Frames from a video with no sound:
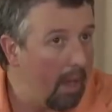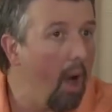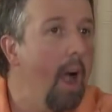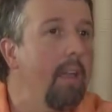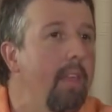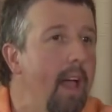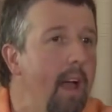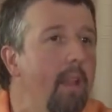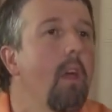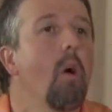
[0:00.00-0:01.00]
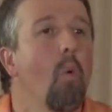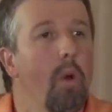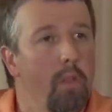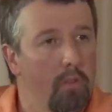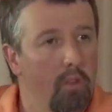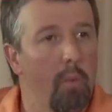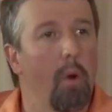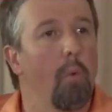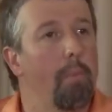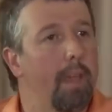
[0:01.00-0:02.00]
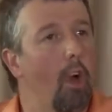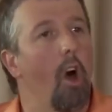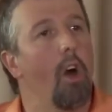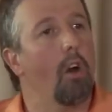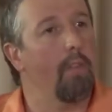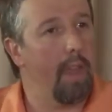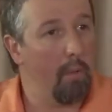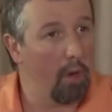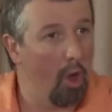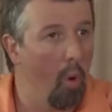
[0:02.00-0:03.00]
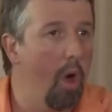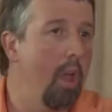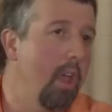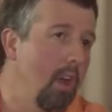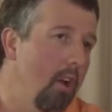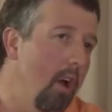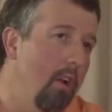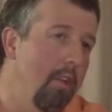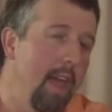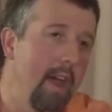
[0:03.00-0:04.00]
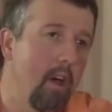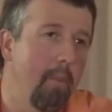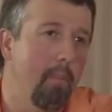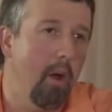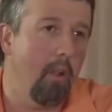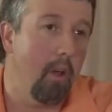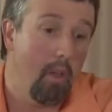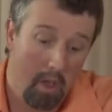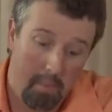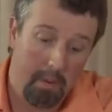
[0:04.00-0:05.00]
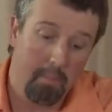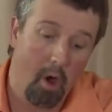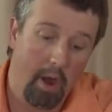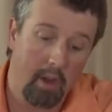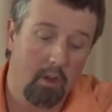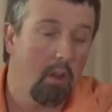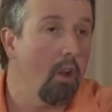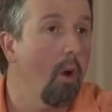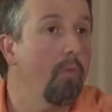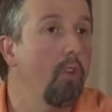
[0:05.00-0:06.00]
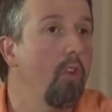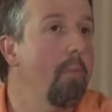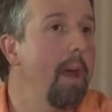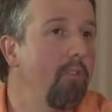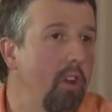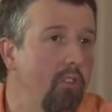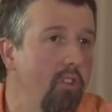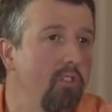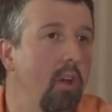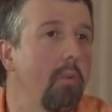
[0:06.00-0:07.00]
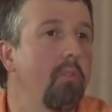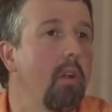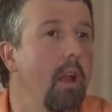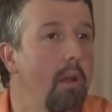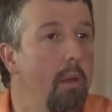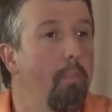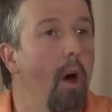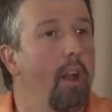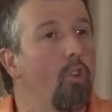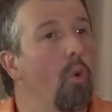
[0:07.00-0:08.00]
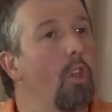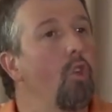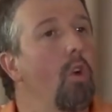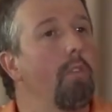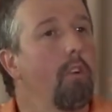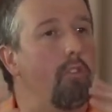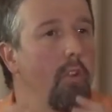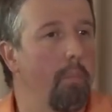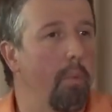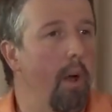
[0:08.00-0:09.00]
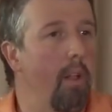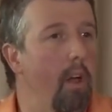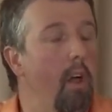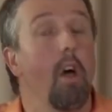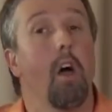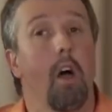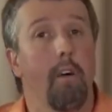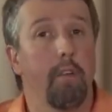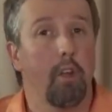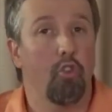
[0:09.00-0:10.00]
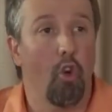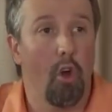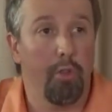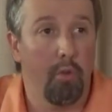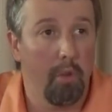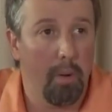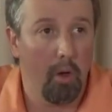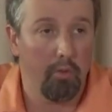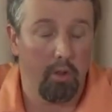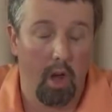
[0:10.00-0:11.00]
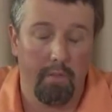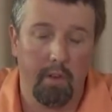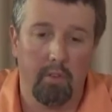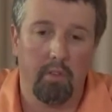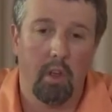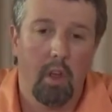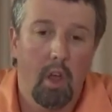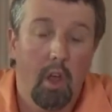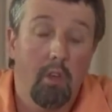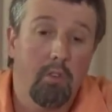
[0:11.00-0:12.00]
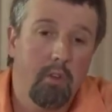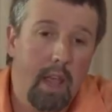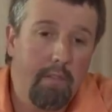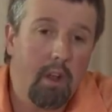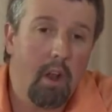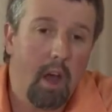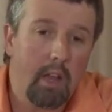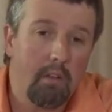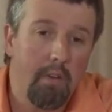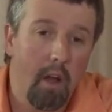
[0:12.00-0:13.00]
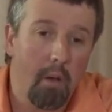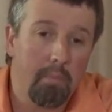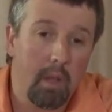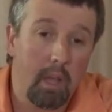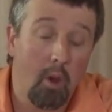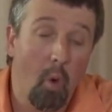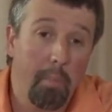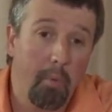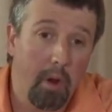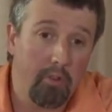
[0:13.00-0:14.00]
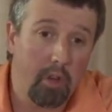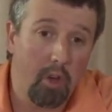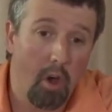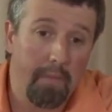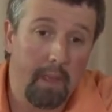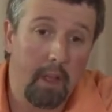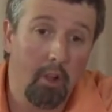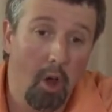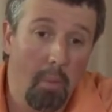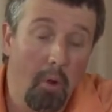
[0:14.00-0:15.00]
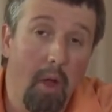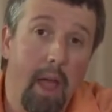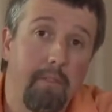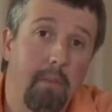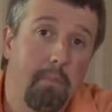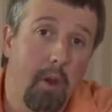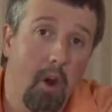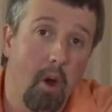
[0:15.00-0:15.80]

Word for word: behind that. When the, someone would be conquered, they would go under that umbrella, be brought into, you know, to your metric systems and, and, and brought into a universal umbrella of control through the post office. So David and I developed a corporation called the Global Hyphen